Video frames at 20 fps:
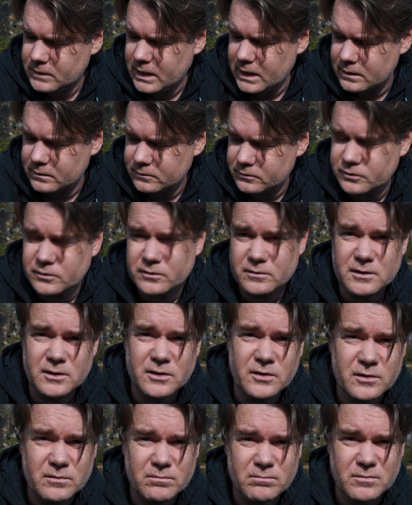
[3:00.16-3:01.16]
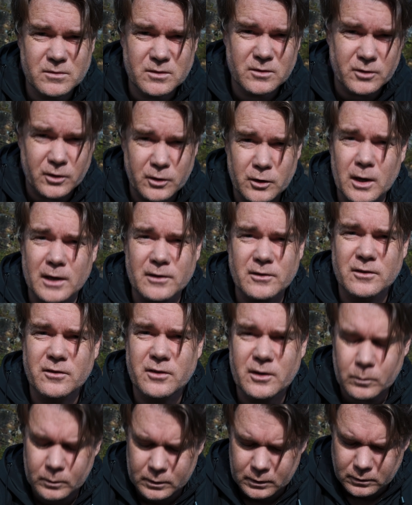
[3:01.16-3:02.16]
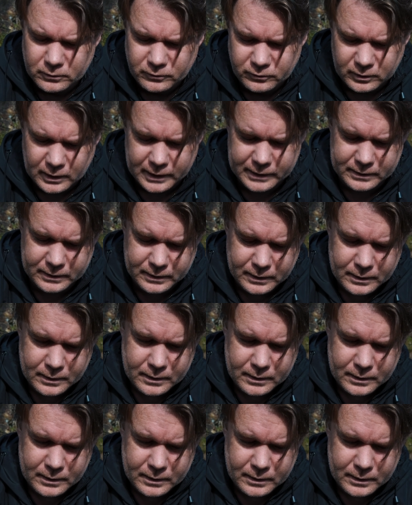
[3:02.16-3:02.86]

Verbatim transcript: Yeah, and just, just so you guys can see what it looks like.